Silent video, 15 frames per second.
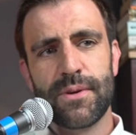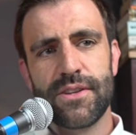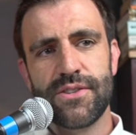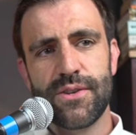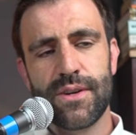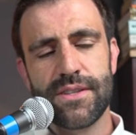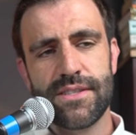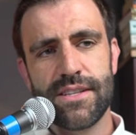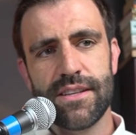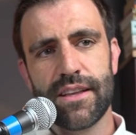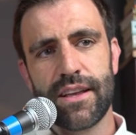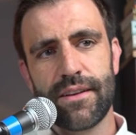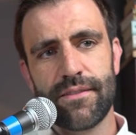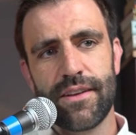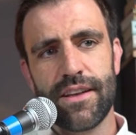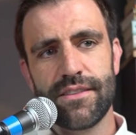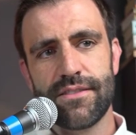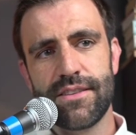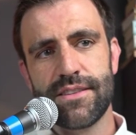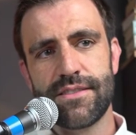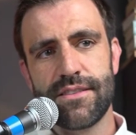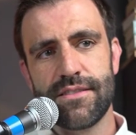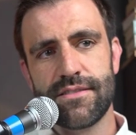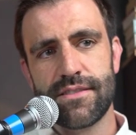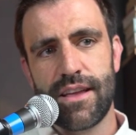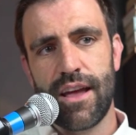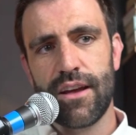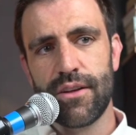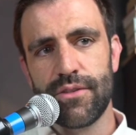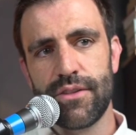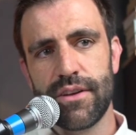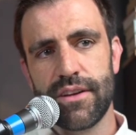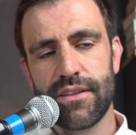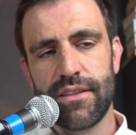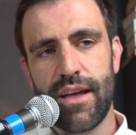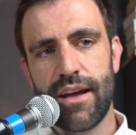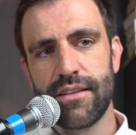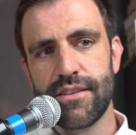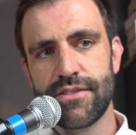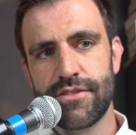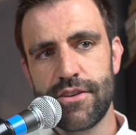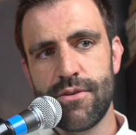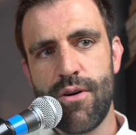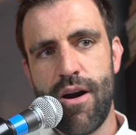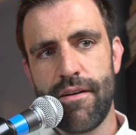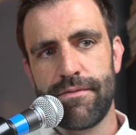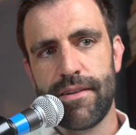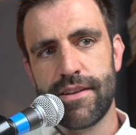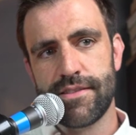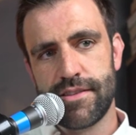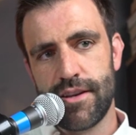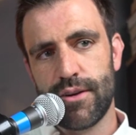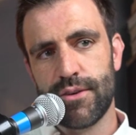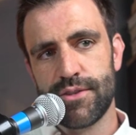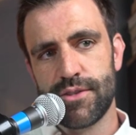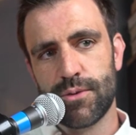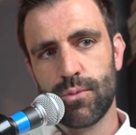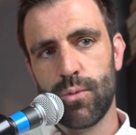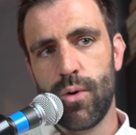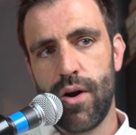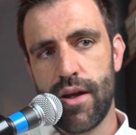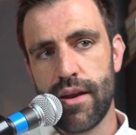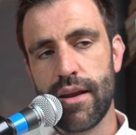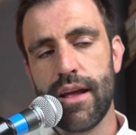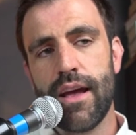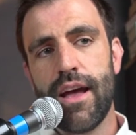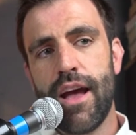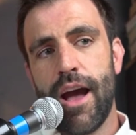But as you can see, like if this is scaled, the LSU offense here is at 1.